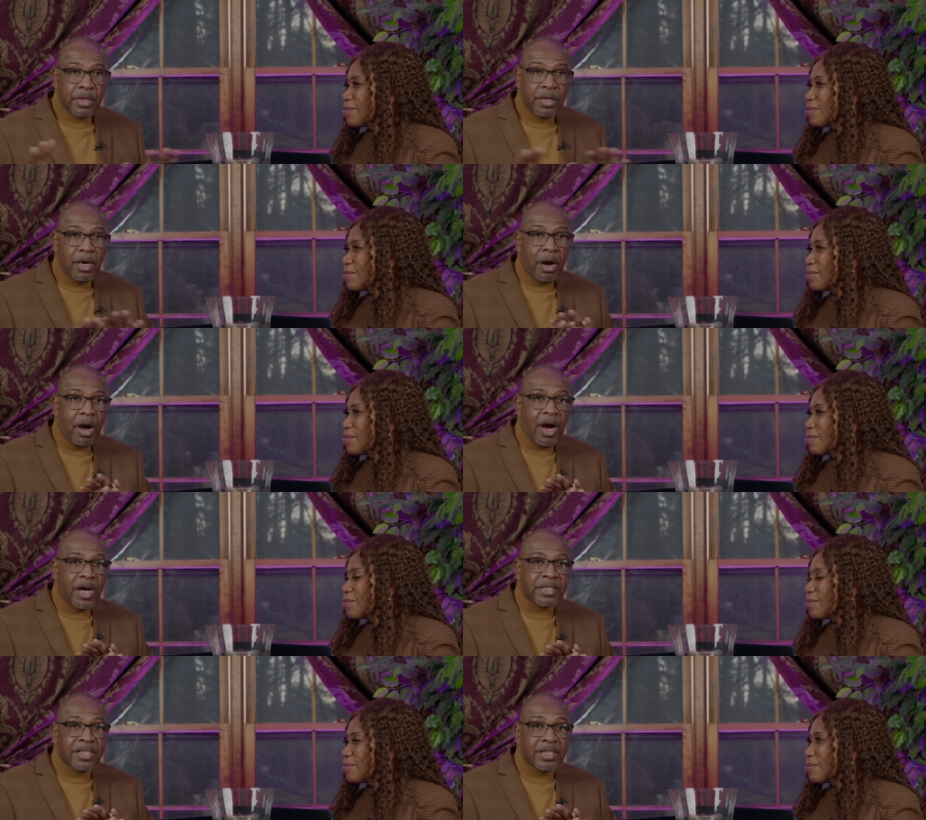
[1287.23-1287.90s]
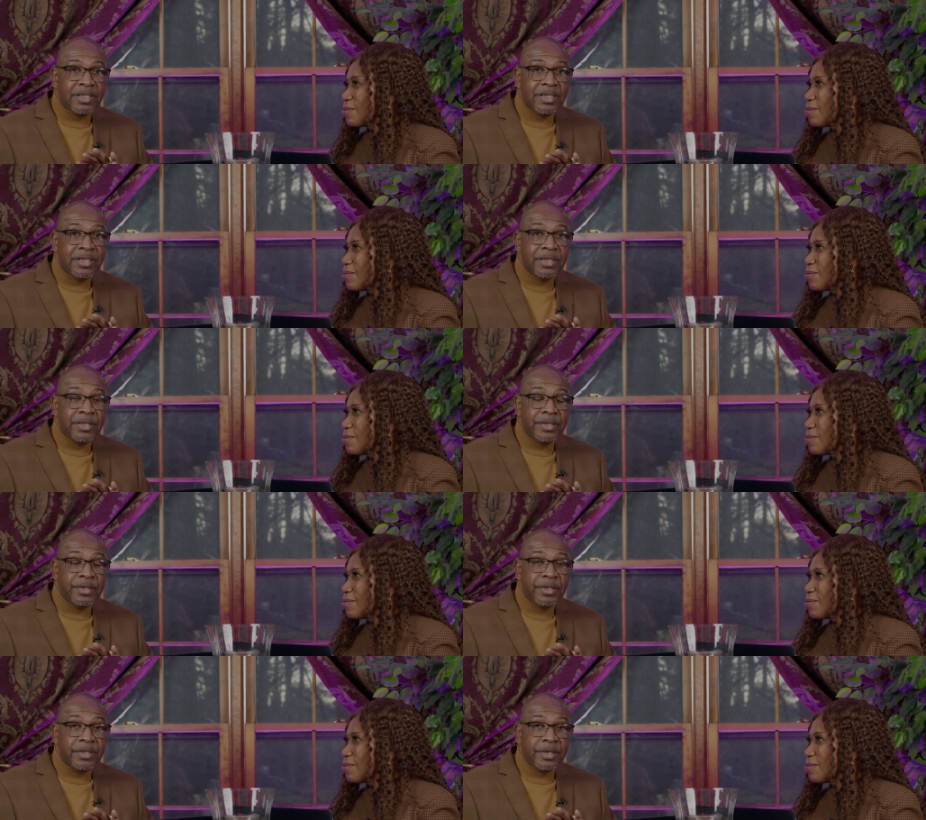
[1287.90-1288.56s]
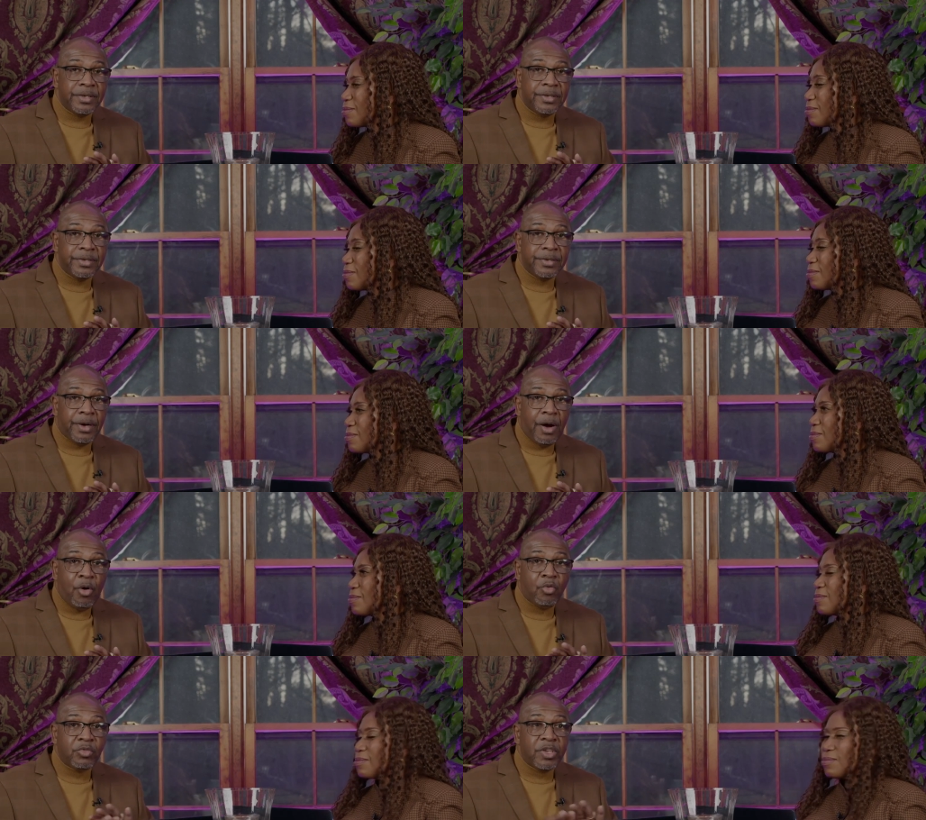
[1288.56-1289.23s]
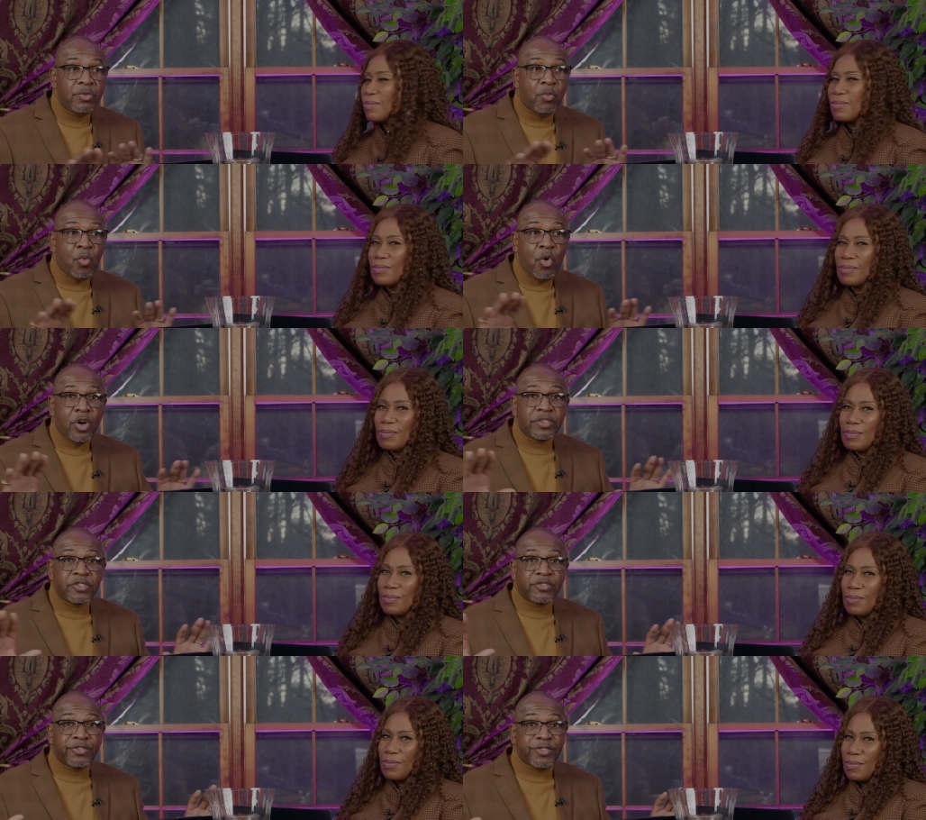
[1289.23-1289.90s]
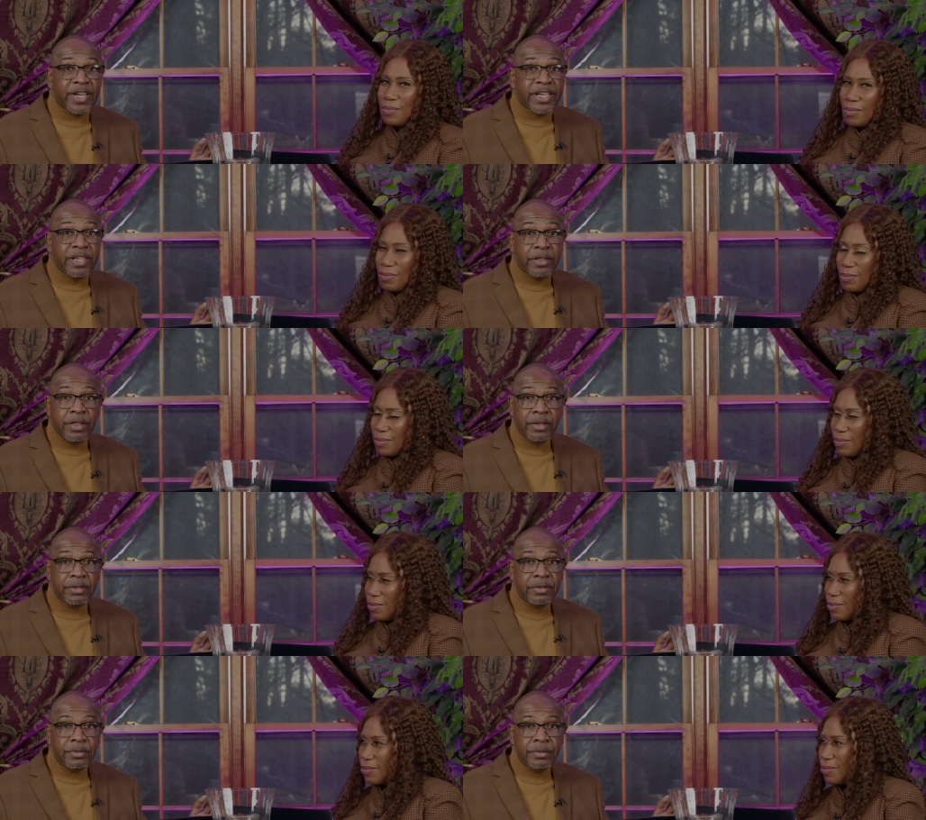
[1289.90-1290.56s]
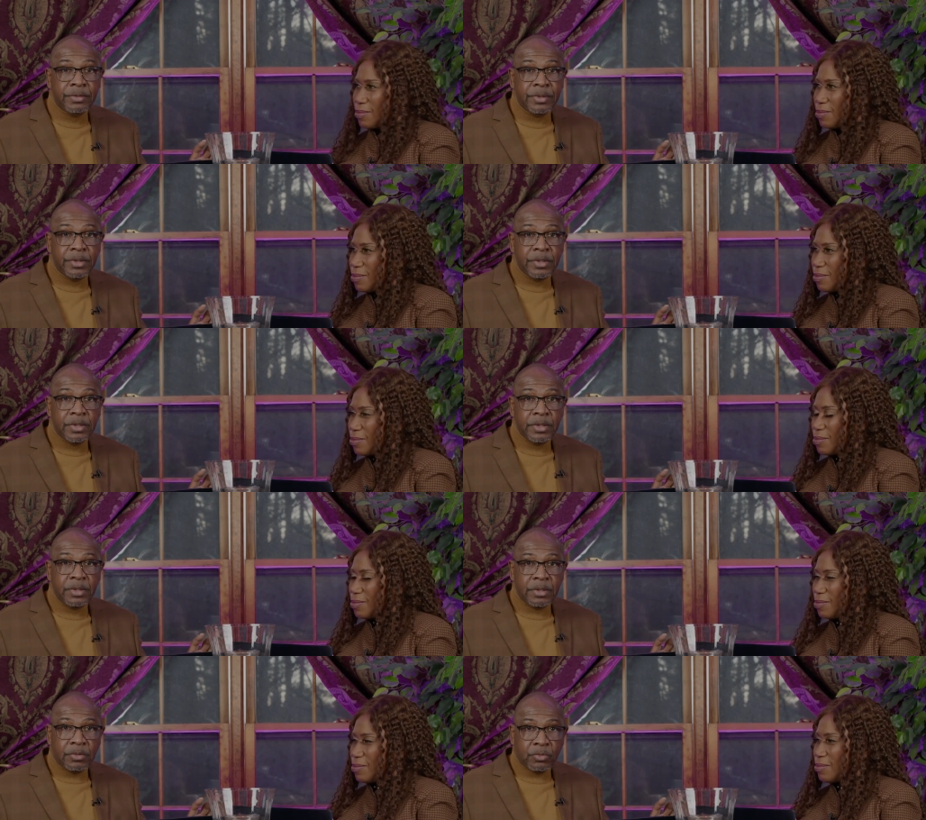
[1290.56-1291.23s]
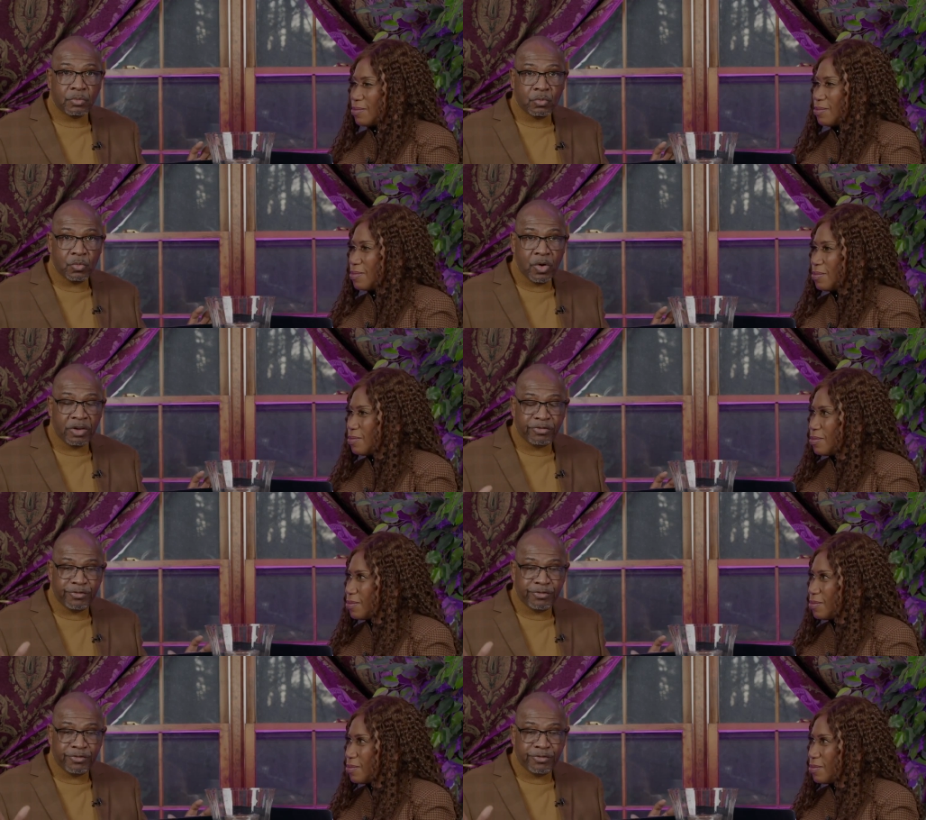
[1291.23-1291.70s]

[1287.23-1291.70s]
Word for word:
Speaker 1: God only wants faith. Mm-hmm. Where